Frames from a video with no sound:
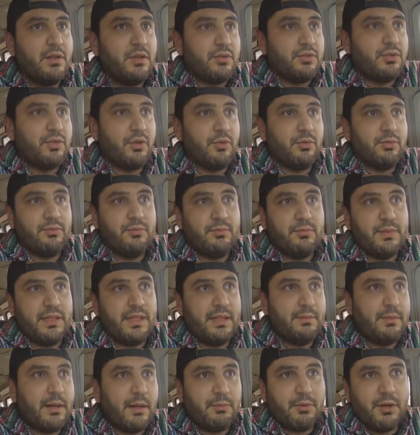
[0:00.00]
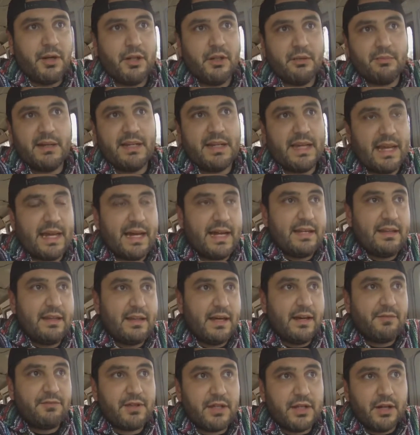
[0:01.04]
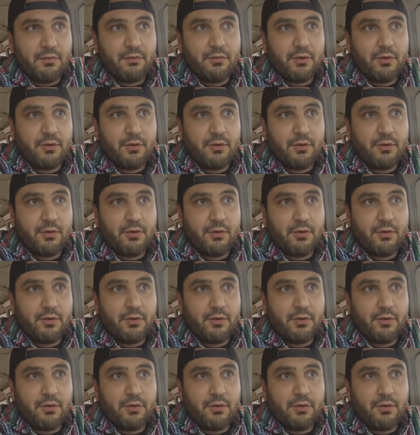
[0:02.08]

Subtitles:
so me, my brother, my dad left on a